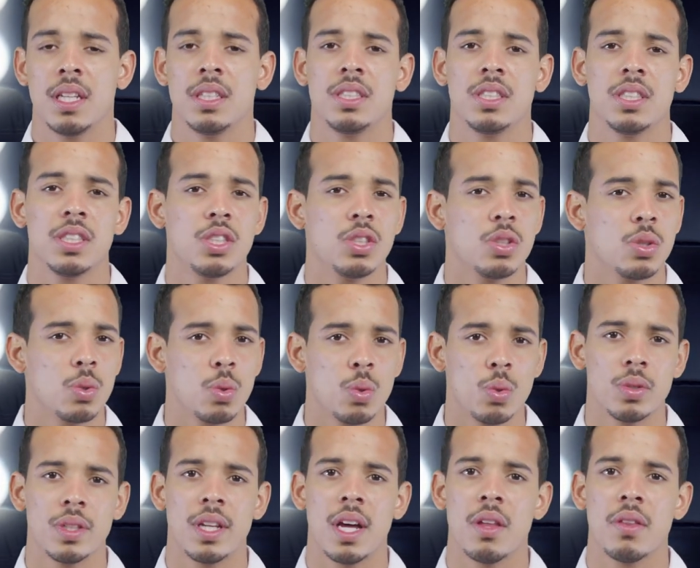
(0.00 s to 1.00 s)
just to cool
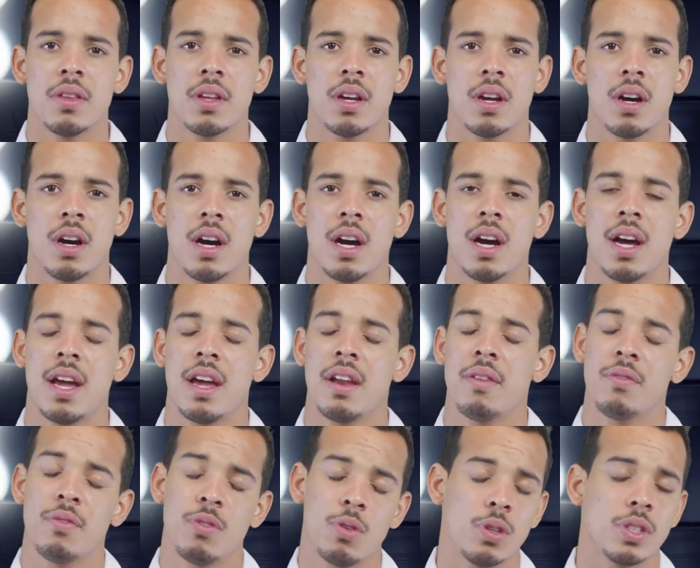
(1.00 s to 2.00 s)
down the car and
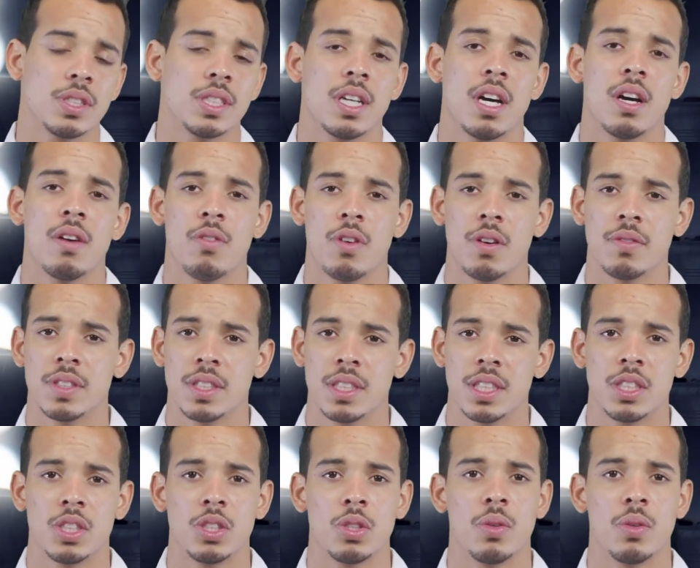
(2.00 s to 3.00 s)
for yourself, obviously, to